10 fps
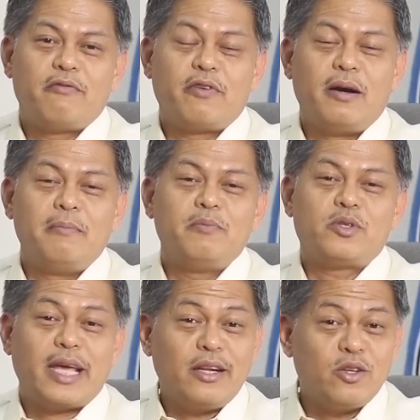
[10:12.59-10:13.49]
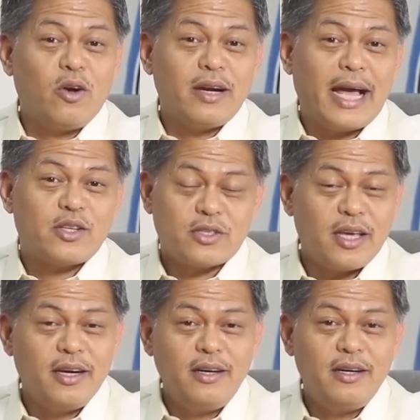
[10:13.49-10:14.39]
from Sendong last
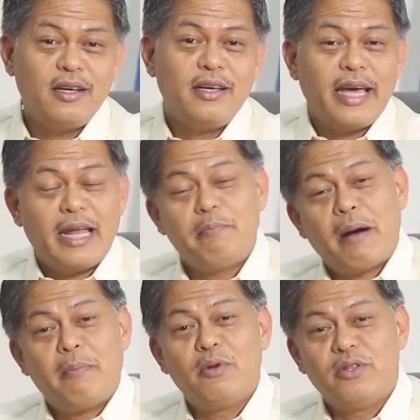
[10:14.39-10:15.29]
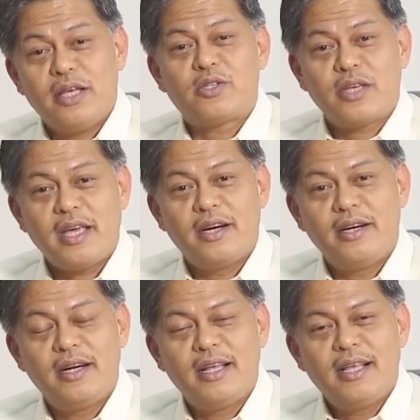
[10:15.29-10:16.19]
year and Pablo this
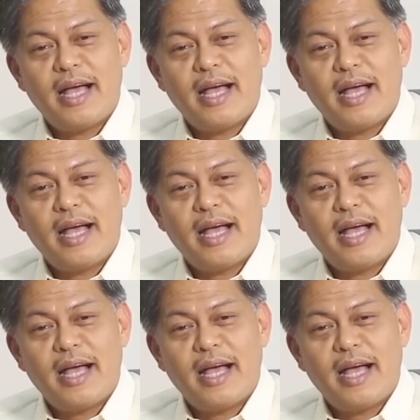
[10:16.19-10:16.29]
year,